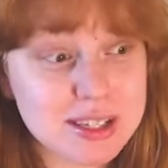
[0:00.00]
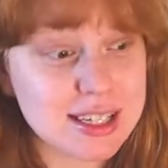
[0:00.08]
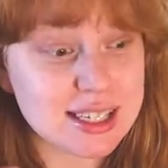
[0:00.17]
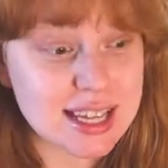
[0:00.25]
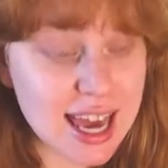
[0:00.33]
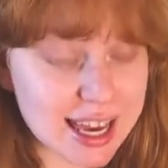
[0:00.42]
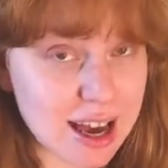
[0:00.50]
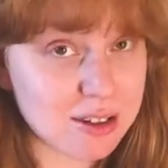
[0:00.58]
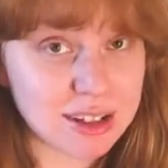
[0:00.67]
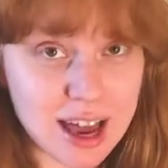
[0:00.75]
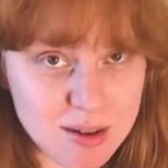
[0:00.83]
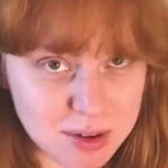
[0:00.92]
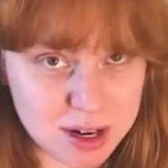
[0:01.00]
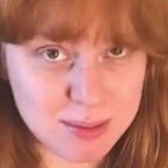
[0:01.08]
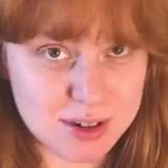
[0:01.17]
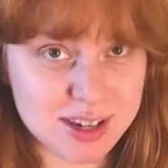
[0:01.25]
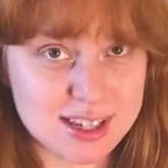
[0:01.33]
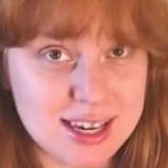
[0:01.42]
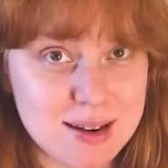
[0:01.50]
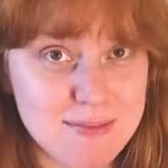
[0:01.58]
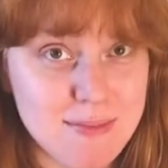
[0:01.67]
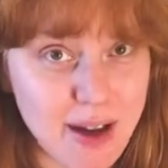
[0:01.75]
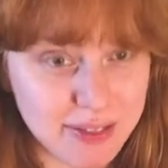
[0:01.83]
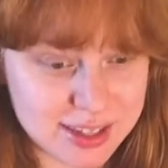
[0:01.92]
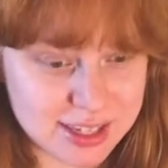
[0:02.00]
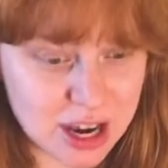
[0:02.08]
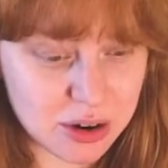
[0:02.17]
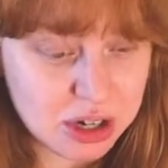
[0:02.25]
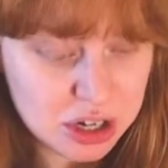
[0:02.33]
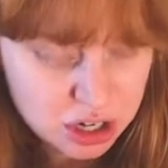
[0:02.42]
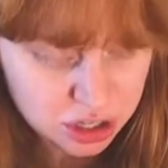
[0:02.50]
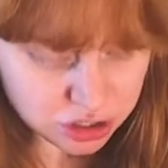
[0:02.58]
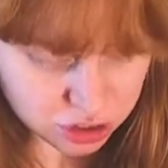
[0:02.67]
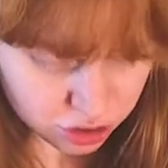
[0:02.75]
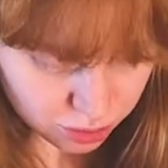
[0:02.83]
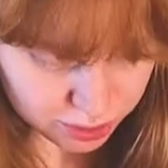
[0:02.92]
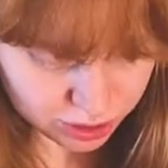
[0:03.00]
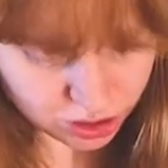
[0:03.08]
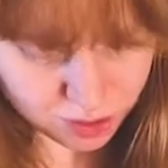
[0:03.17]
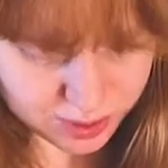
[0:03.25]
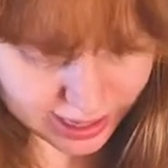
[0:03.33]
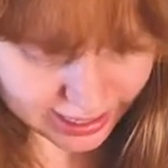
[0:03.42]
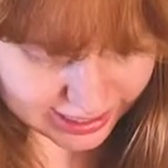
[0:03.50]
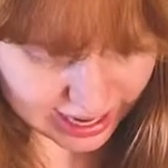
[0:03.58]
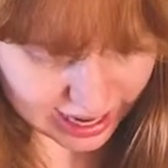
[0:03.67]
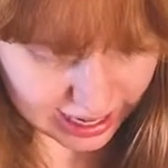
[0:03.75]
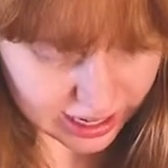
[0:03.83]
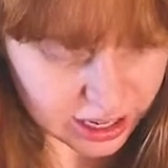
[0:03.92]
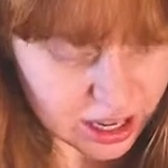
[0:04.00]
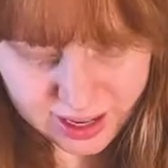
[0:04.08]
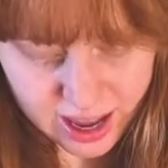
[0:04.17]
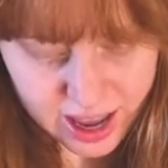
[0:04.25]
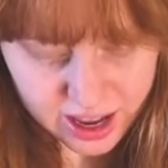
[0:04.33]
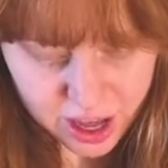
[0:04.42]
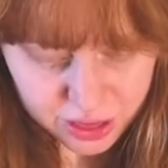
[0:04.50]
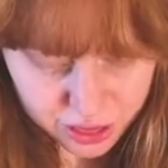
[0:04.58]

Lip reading: to take out library books in months, so super, super exciting. I got